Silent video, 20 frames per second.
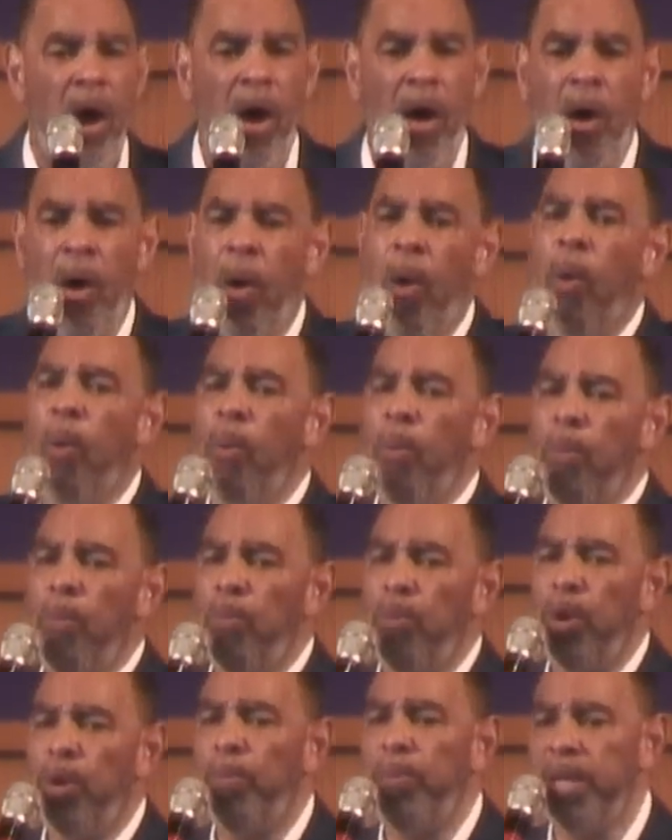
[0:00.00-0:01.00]

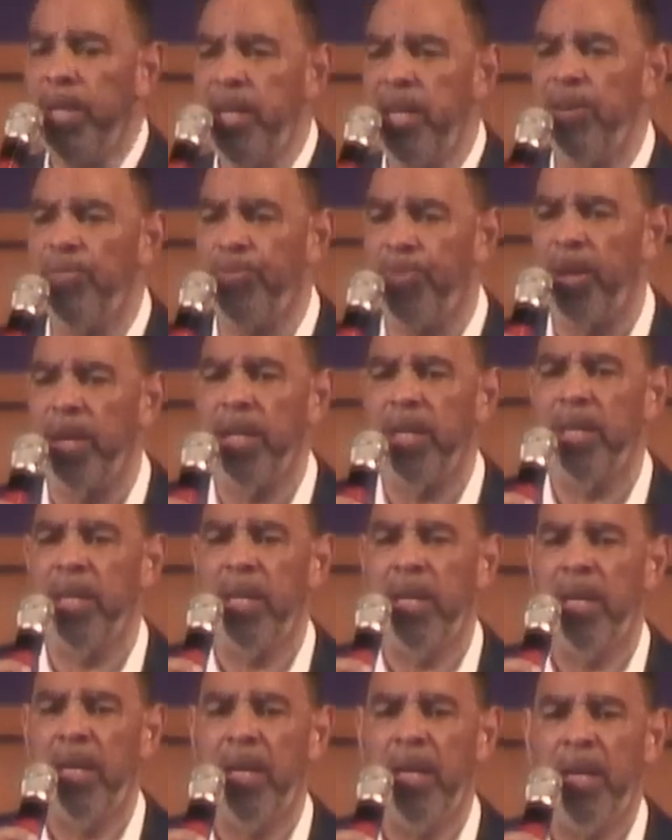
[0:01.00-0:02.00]
Home will be different.
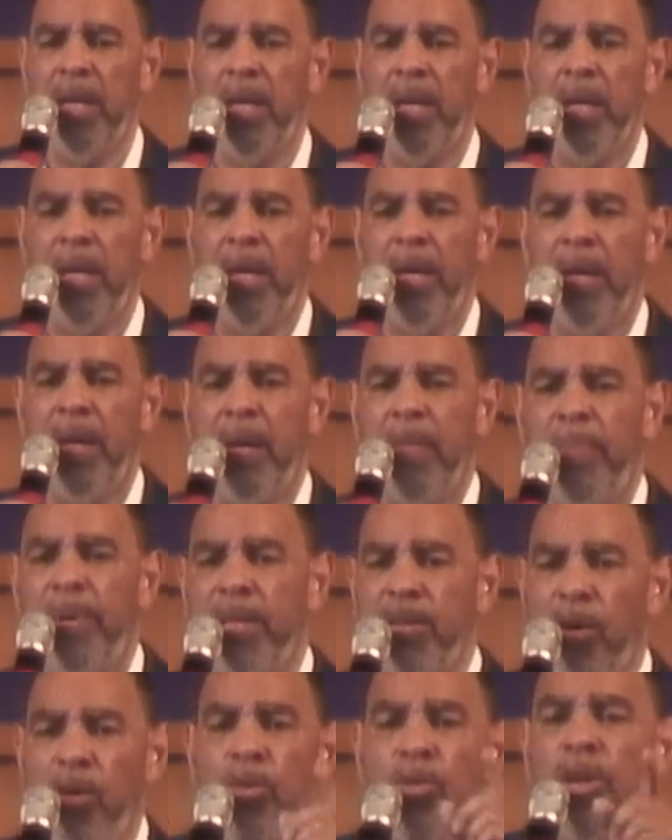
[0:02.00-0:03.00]

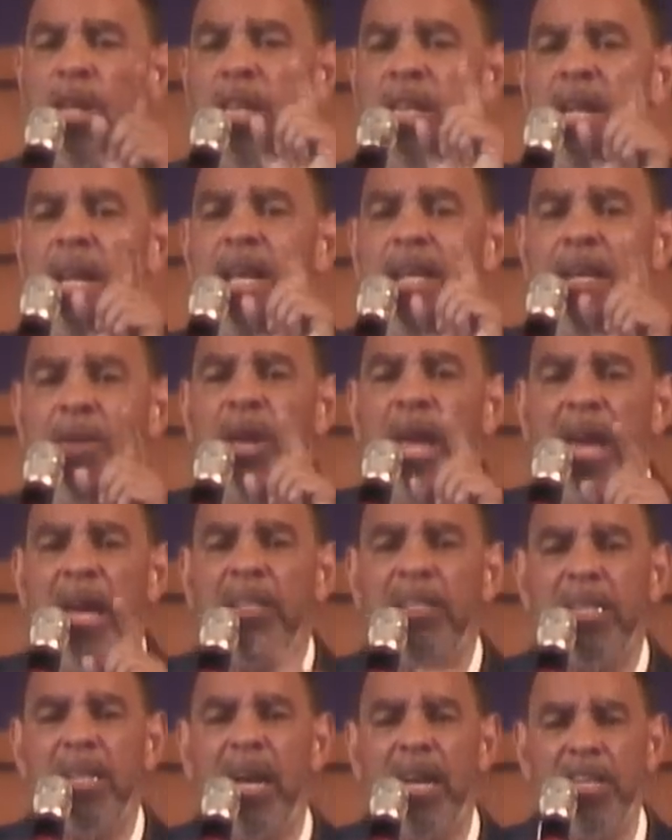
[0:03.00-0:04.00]
But the only thing that
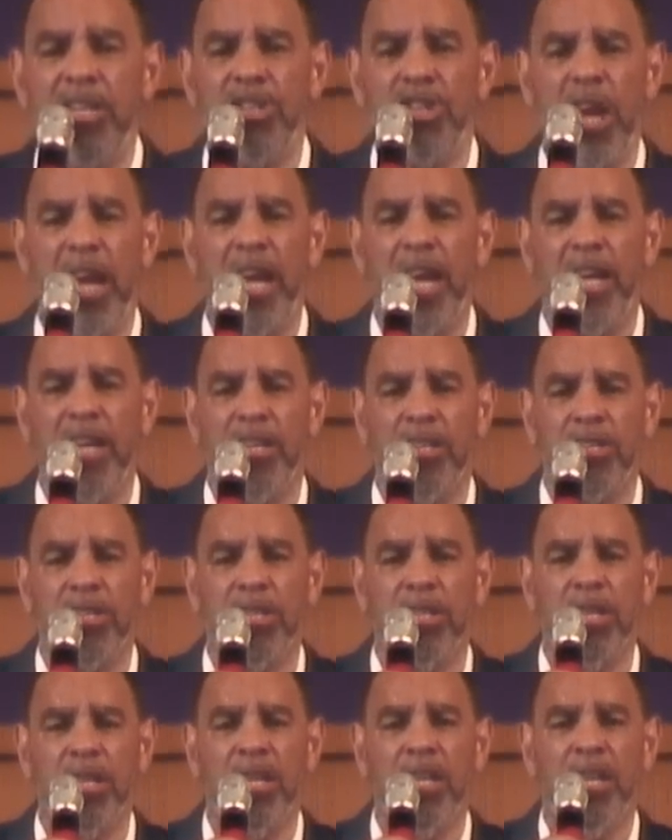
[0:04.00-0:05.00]
has not
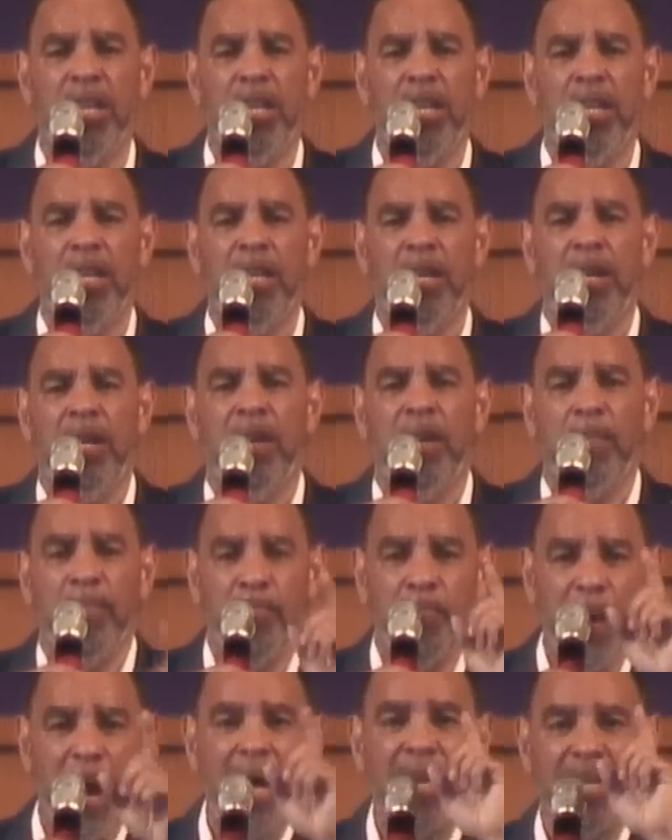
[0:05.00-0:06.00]
changed,
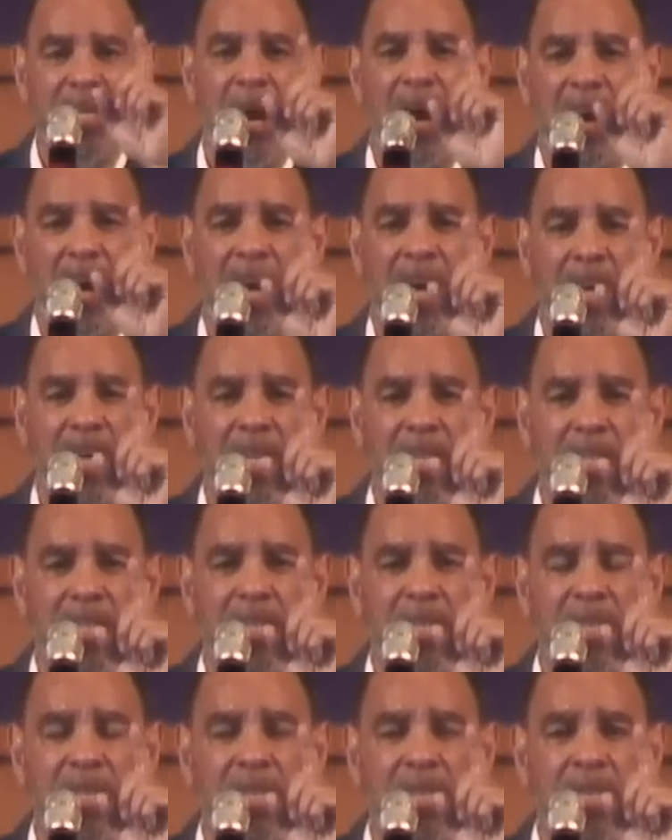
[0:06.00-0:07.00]
my
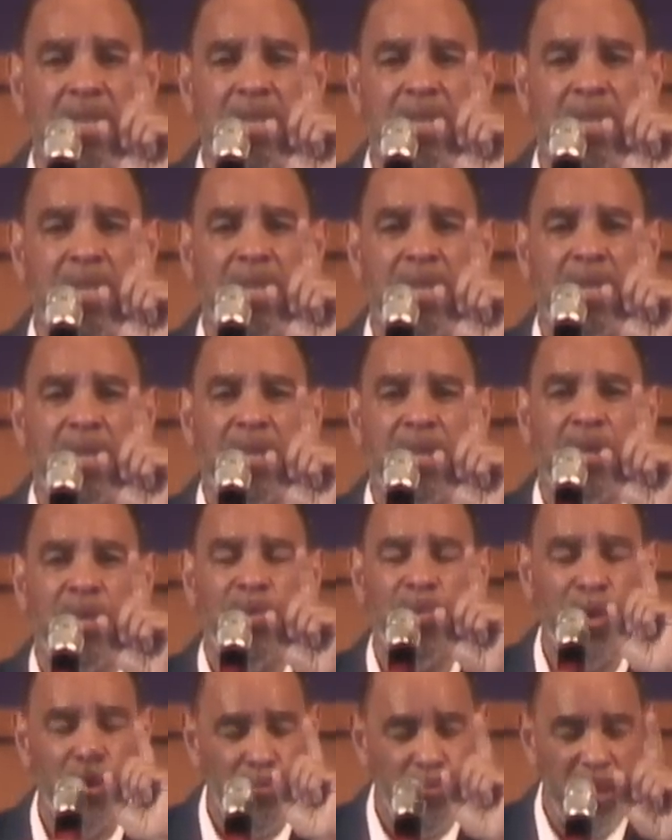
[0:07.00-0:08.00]
God,
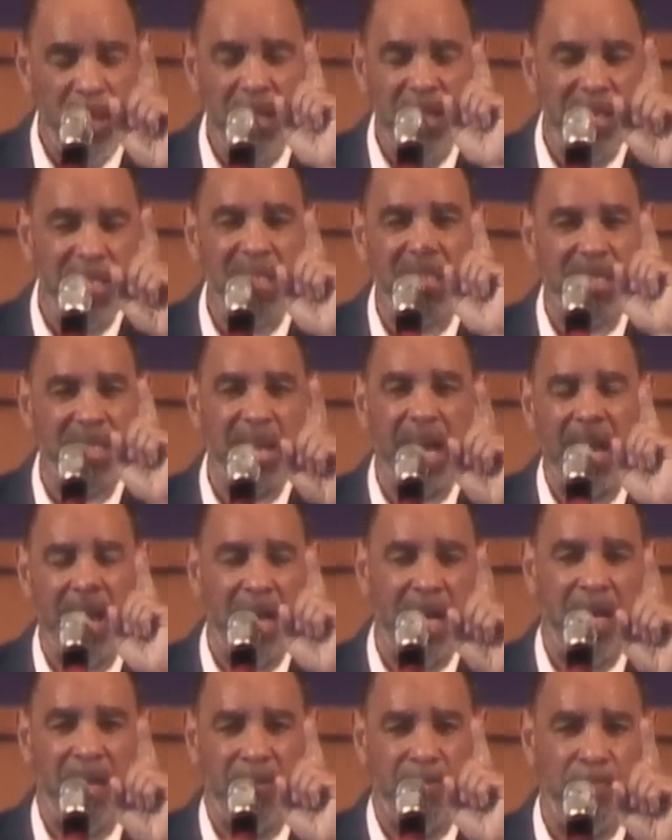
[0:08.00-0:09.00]
will be the same.